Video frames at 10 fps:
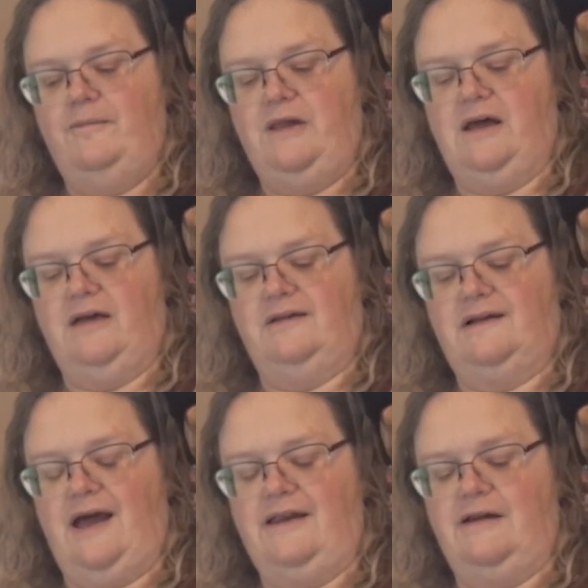
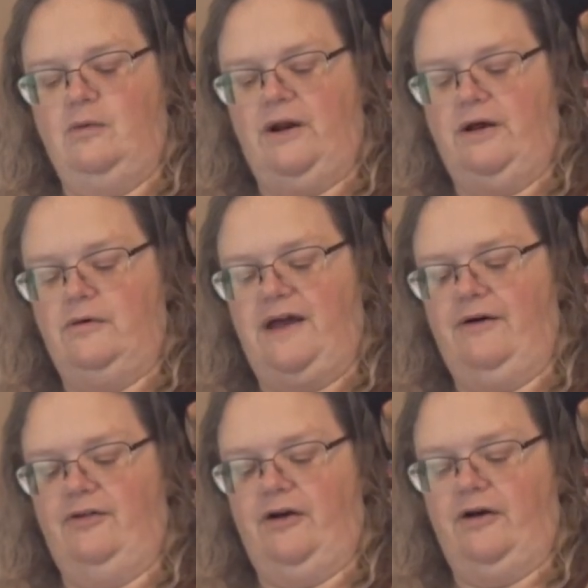because I didn't want to go
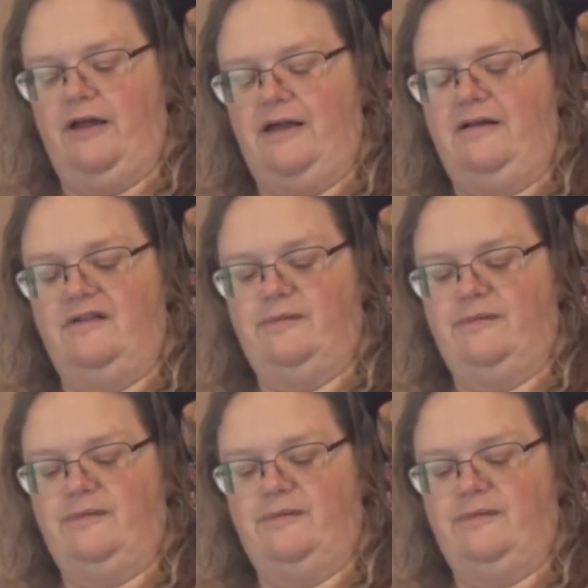down there and